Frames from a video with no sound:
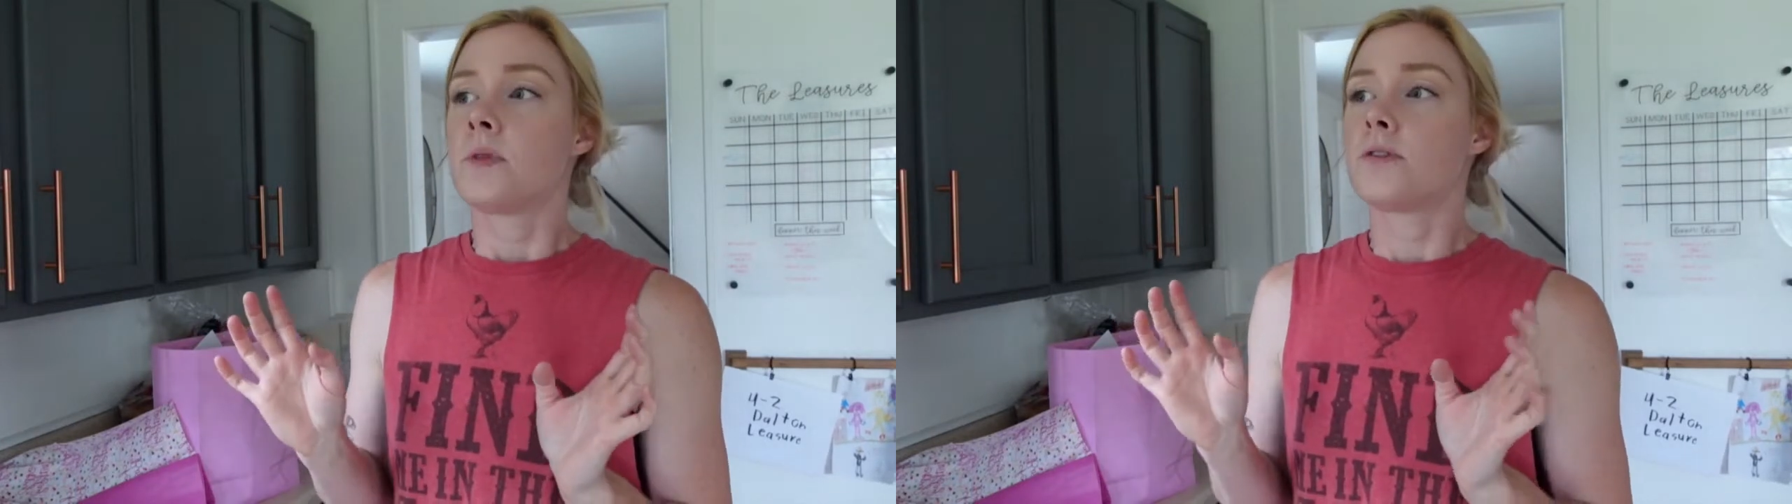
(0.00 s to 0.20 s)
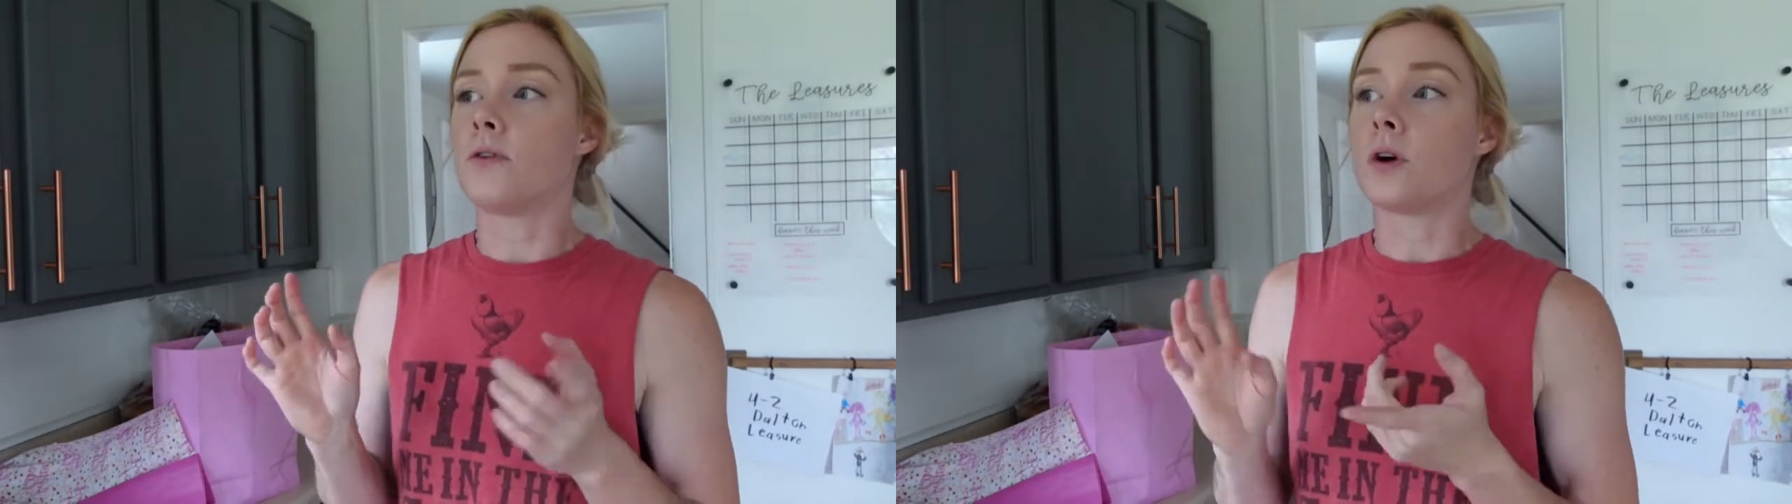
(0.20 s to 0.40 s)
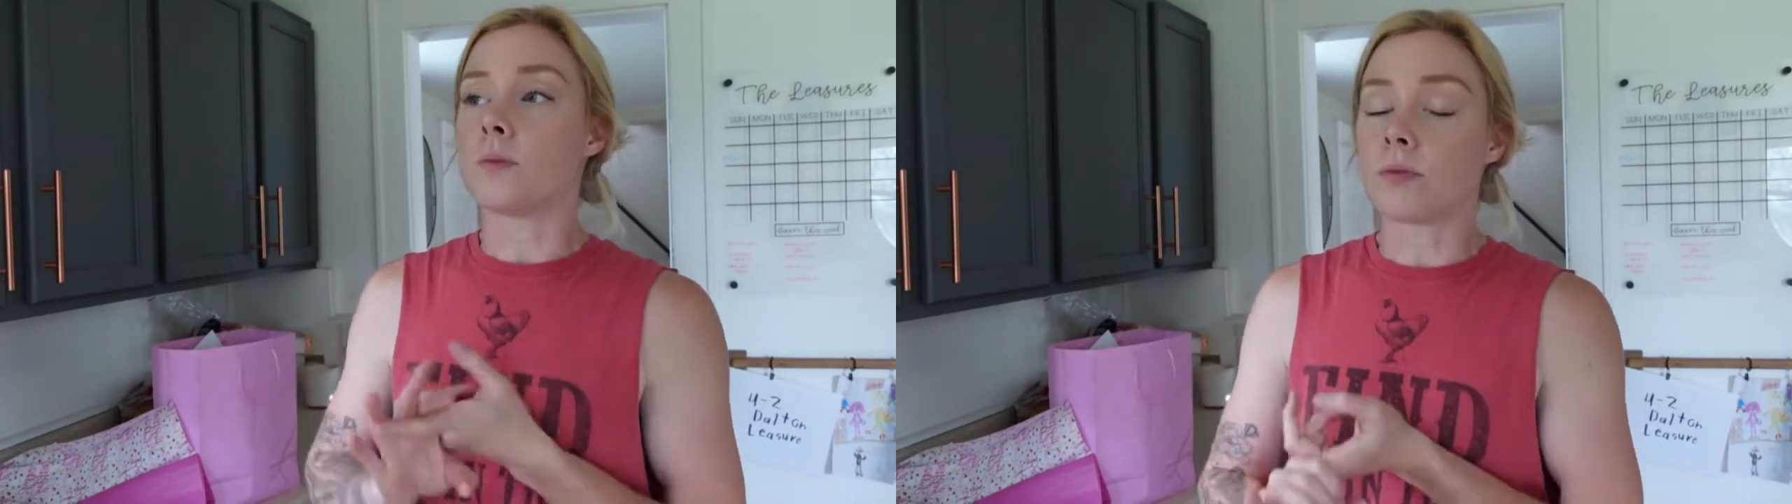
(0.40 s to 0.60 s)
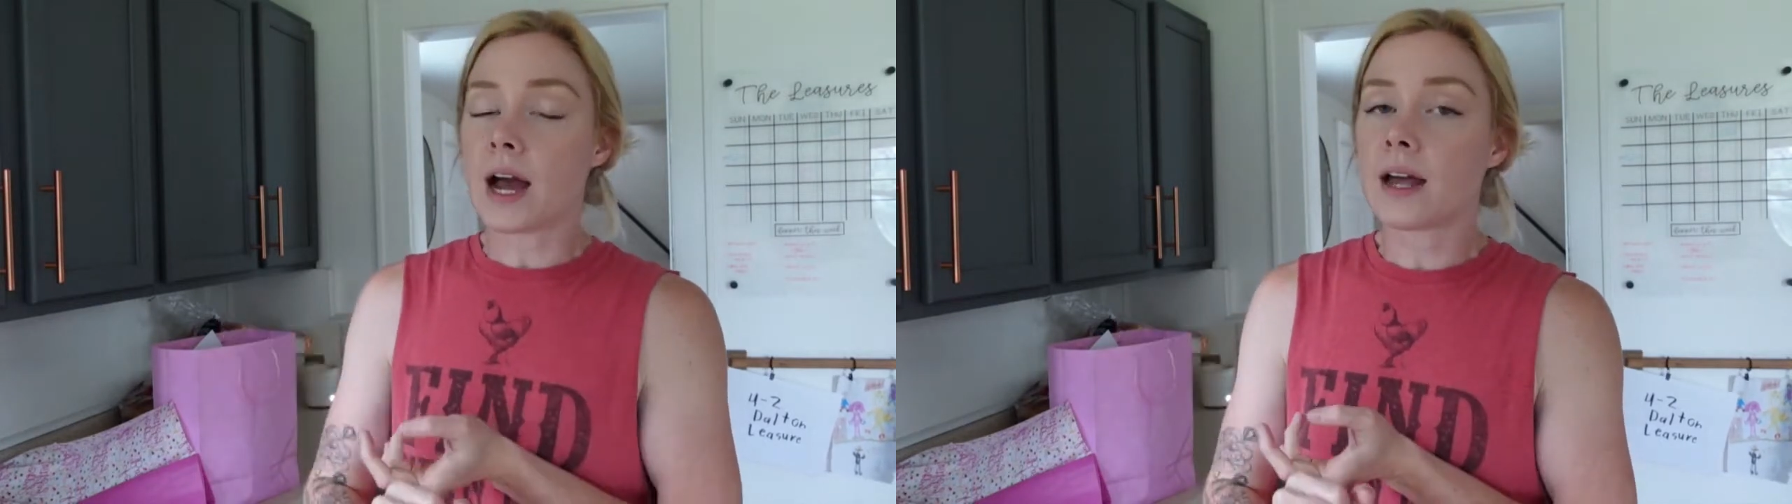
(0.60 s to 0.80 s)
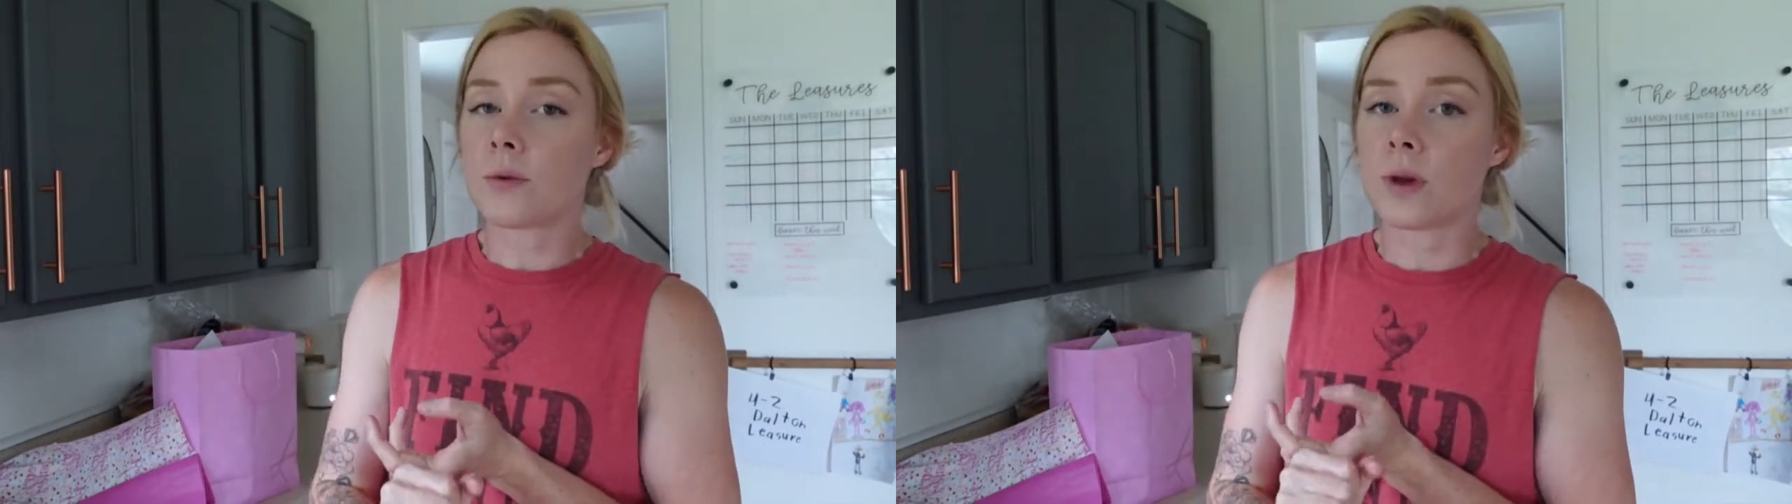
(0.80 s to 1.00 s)
For
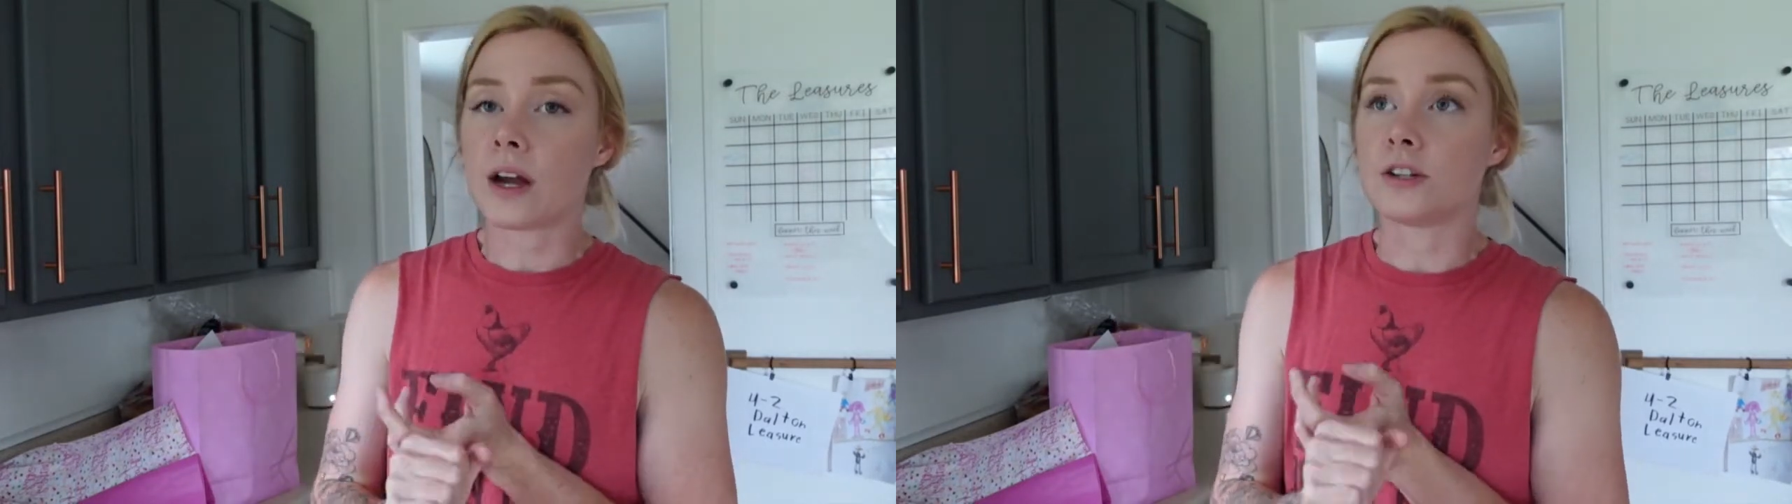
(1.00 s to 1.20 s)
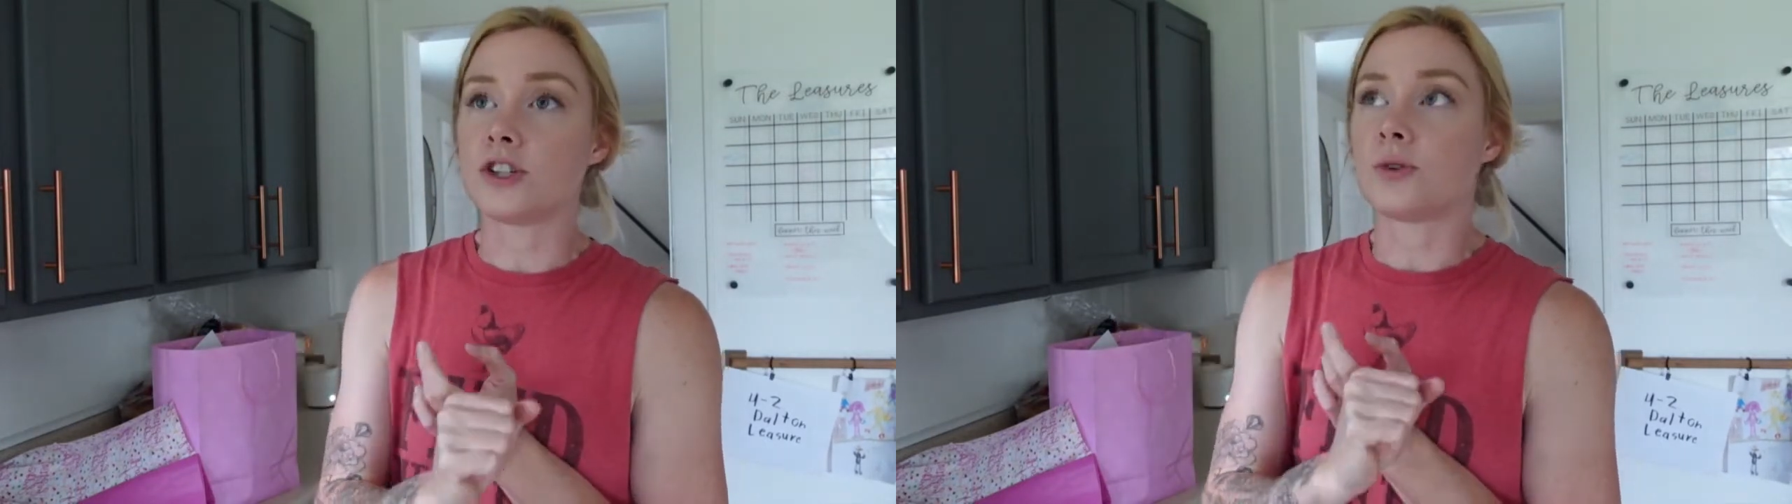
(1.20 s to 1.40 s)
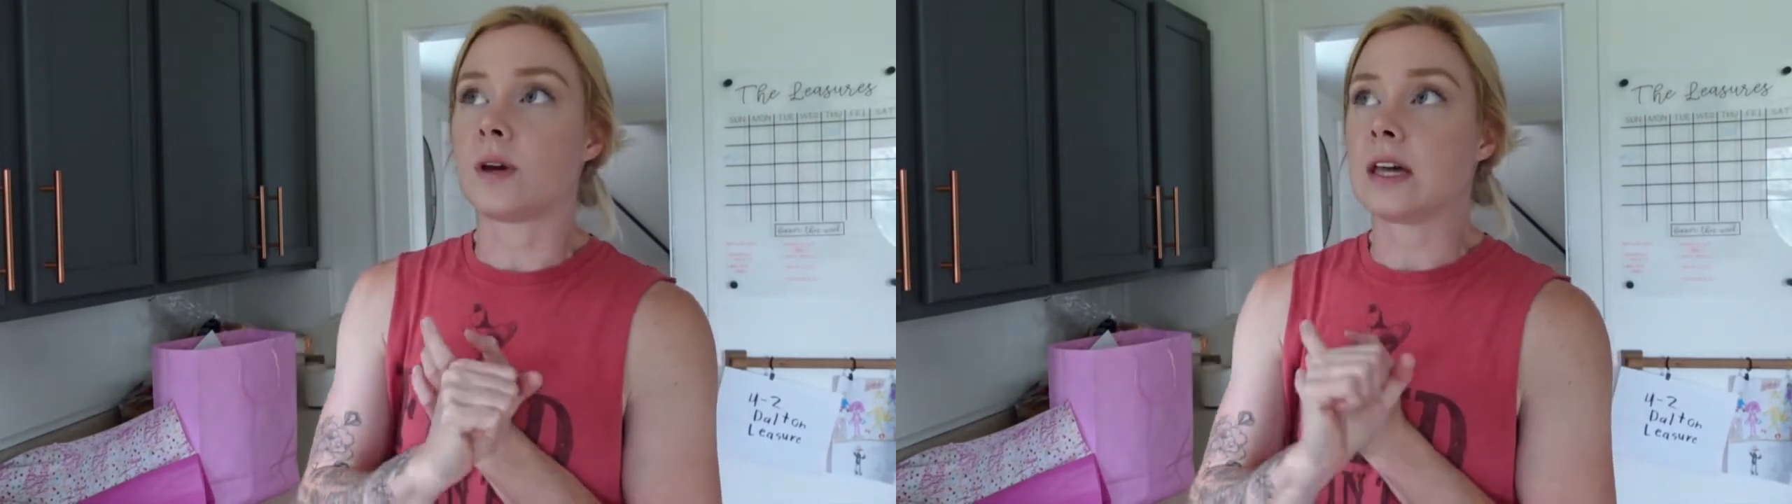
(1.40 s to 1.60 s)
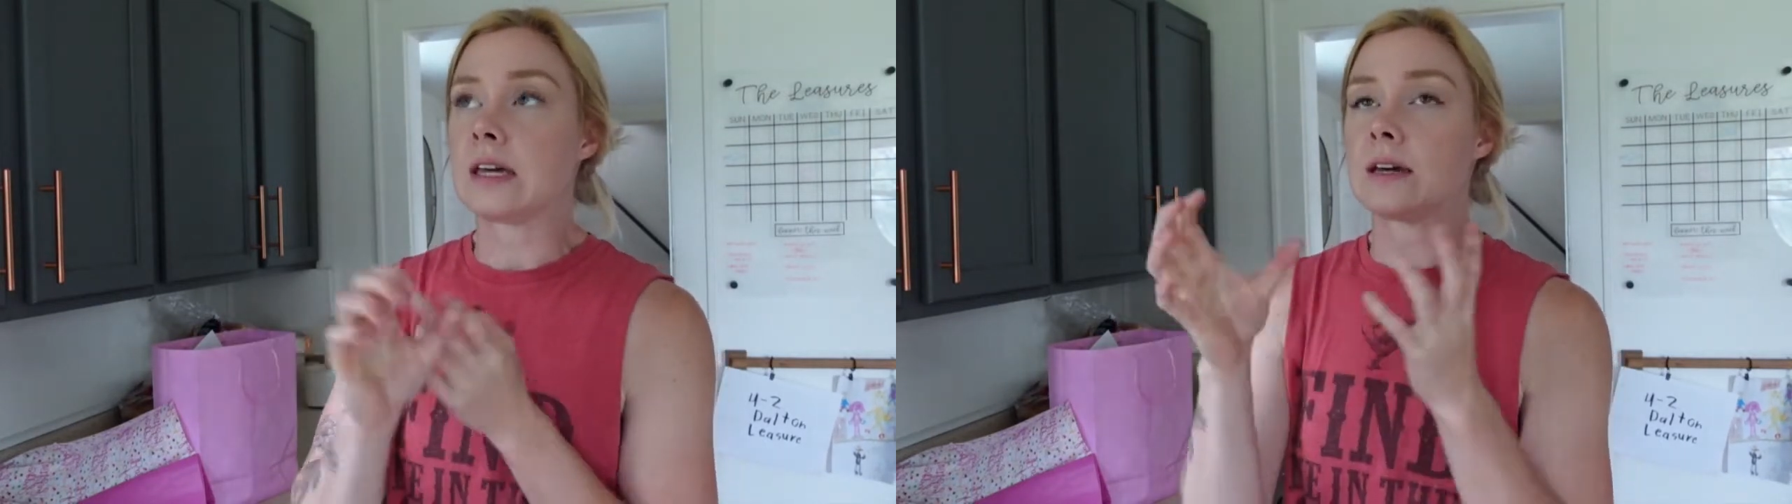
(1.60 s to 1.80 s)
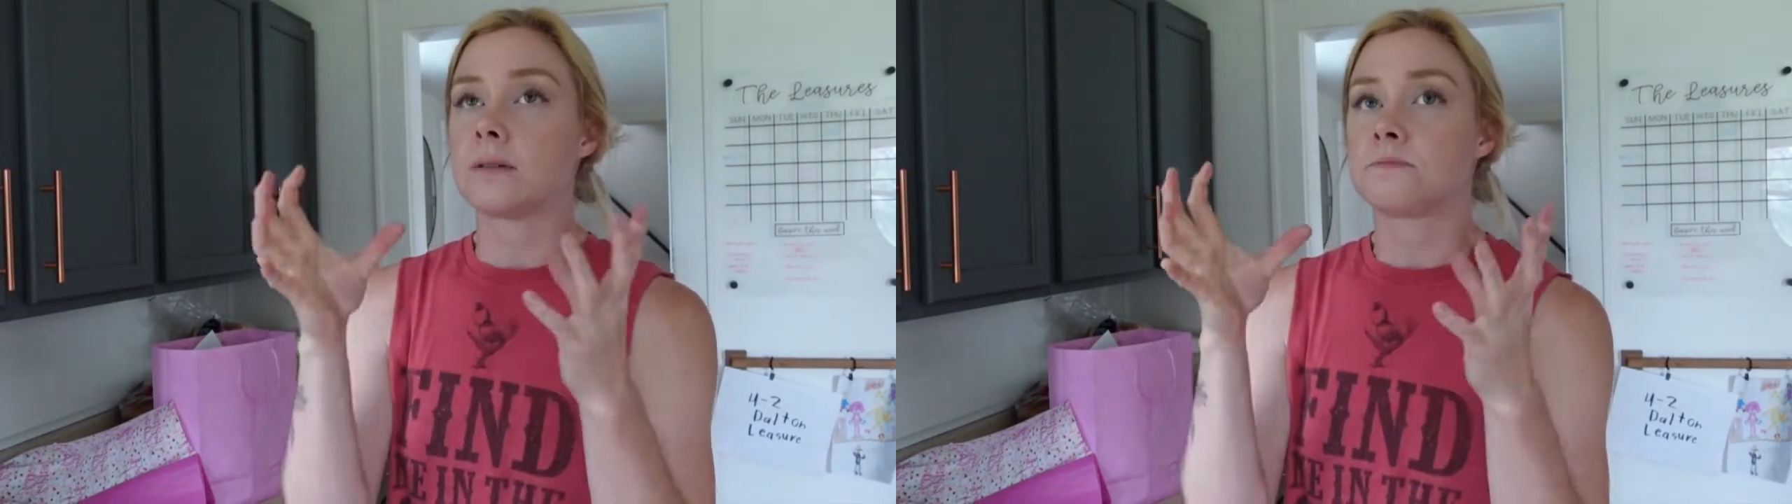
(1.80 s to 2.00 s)
Brett, we are
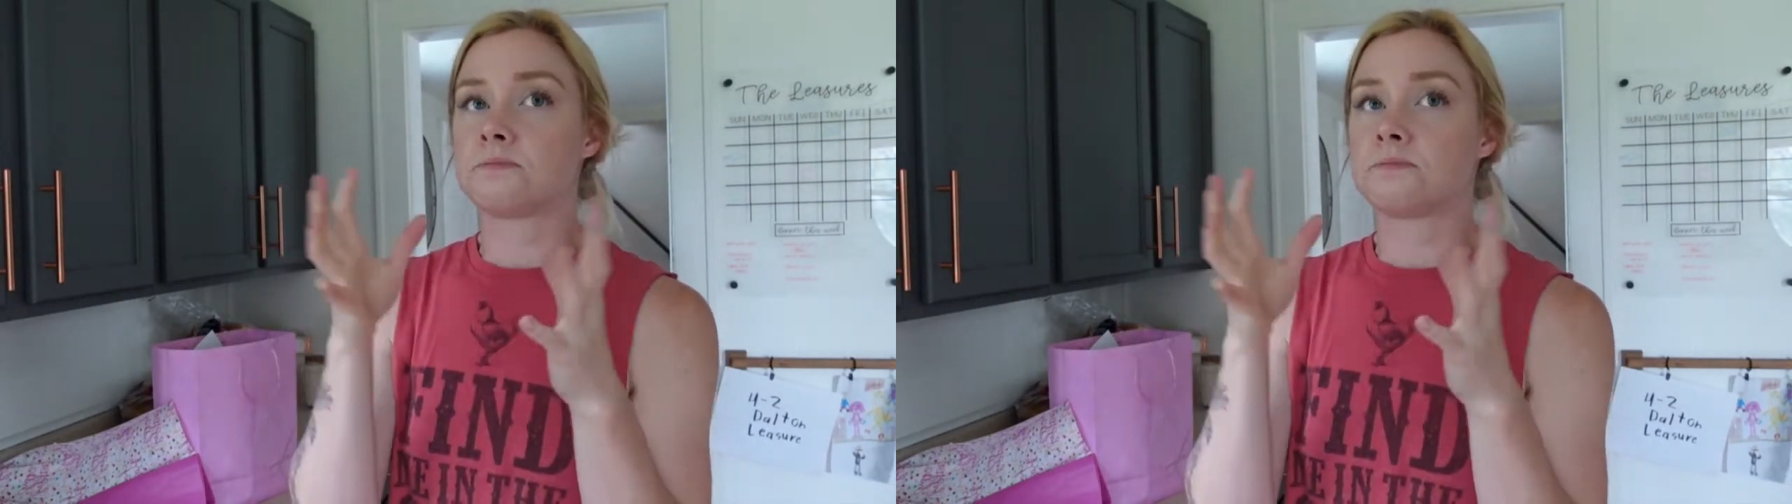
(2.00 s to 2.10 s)
doing,